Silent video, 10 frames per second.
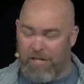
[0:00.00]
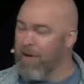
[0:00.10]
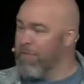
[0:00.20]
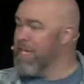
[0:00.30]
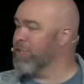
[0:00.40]

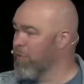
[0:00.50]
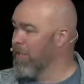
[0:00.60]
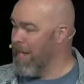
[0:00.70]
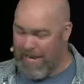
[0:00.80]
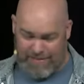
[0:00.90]
of
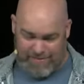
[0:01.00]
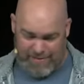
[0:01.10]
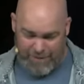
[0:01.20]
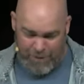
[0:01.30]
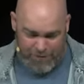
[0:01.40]
Israelites.
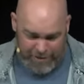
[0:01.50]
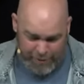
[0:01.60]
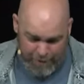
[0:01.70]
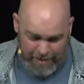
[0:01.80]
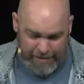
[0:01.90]
If you think
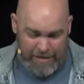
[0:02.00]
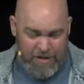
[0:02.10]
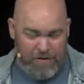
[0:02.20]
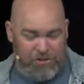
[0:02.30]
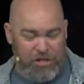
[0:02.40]
about it,
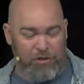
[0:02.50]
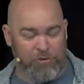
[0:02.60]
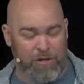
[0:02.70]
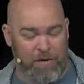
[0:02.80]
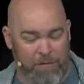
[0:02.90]
the
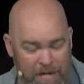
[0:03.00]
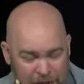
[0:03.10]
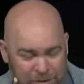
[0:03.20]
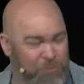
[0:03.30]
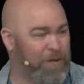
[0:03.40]
children of
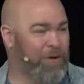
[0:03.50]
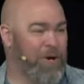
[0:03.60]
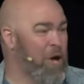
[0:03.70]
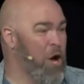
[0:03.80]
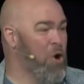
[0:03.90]
Israel
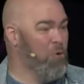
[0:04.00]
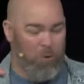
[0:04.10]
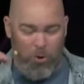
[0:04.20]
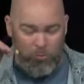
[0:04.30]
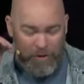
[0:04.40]
who
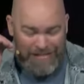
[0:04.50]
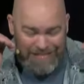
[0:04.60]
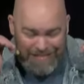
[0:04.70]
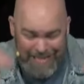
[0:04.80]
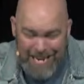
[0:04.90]
were
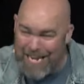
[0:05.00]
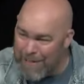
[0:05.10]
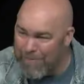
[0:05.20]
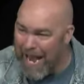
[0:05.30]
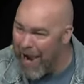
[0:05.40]

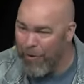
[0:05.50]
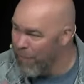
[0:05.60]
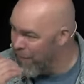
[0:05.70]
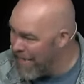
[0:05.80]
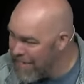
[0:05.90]
redeemed out
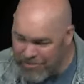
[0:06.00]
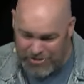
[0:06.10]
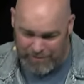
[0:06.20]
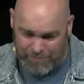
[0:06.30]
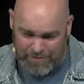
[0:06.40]
of
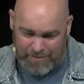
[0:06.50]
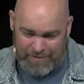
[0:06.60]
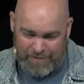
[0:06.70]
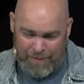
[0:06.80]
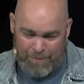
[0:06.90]
Egypt,
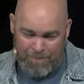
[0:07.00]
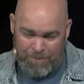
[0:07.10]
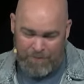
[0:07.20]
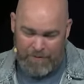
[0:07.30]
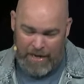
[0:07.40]

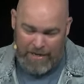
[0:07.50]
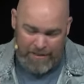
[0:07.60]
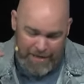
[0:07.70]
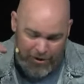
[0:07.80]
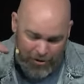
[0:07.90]
and
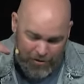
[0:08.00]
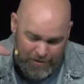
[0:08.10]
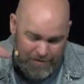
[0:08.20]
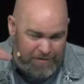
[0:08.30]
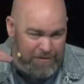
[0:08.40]
they are
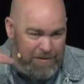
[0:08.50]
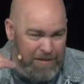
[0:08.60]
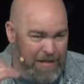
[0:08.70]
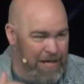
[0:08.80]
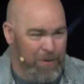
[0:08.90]

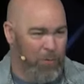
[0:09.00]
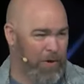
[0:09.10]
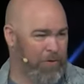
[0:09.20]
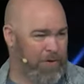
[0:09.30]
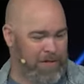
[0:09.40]
in the
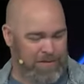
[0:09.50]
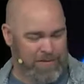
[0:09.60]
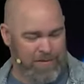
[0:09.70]
wilderness.